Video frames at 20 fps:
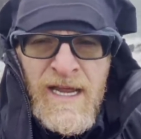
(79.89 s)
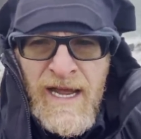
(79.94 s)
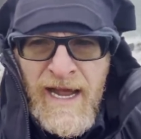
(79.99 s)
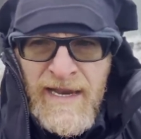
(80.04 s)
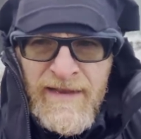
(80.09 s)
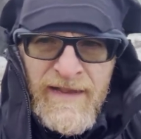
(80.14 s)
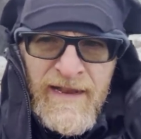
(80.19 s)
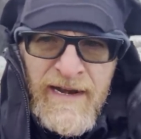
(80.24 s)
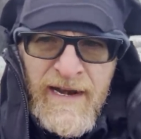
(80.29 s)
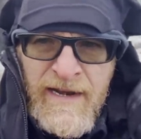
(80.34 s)

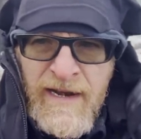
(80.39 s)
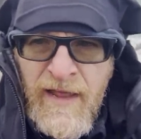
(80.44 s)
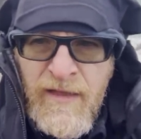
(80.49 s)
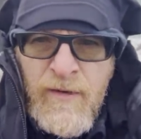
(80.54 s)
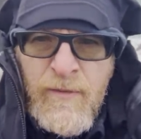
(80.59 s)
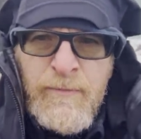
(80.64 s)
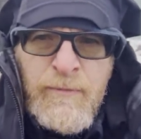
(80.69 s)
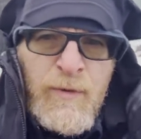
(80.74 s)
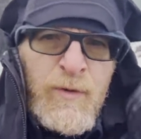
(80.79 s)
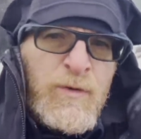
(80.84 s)
and then
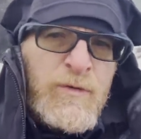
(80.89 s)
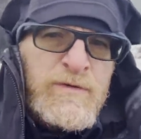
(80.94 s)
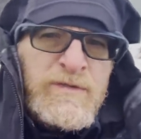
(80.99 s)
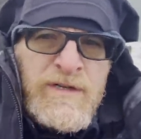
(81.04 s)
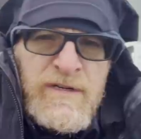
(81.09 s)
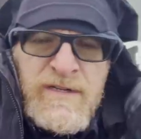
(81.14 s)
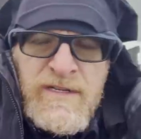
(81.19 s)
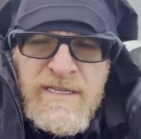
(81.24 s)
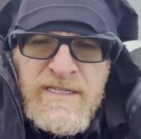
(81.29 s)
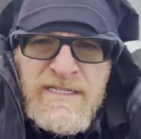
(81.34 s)
another
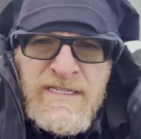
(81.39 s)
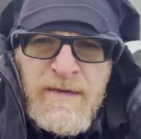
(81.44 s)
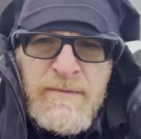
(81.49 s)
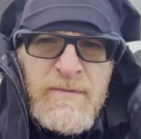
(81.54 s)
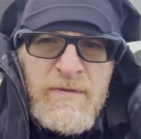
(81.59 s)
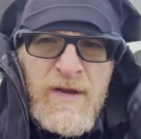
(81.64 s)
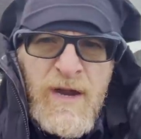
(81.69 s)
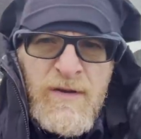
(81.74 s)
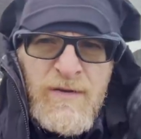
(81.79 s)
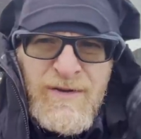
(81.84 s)
boulder that's
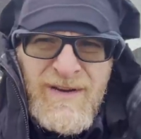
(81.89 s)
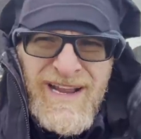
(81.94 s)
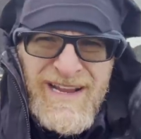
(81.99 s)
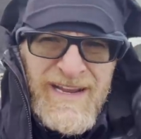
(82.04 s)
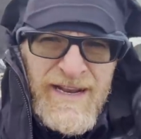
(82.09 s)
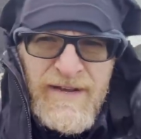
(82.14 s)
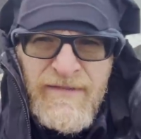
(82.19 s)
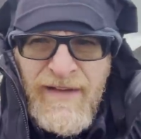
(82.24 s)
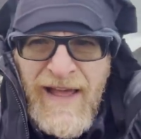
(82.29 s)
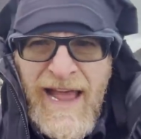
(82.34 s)
somehow
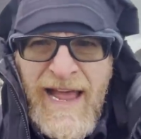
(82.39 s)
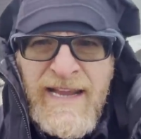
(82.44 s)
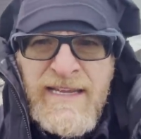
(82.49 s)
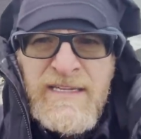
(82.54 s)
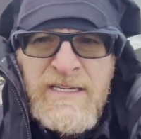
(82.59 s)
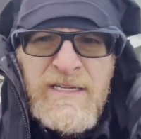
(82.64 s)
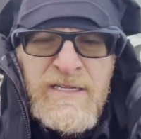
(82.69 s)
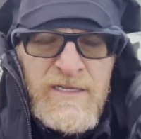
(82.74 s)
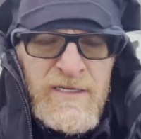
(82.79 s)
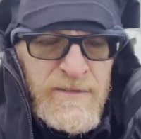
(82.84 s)
kind of
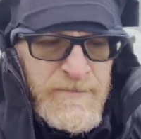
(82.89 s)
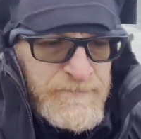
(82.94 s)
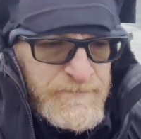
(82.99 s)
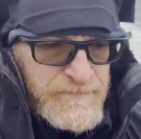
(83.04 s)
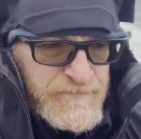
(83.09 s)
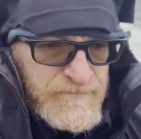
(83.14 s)
angular.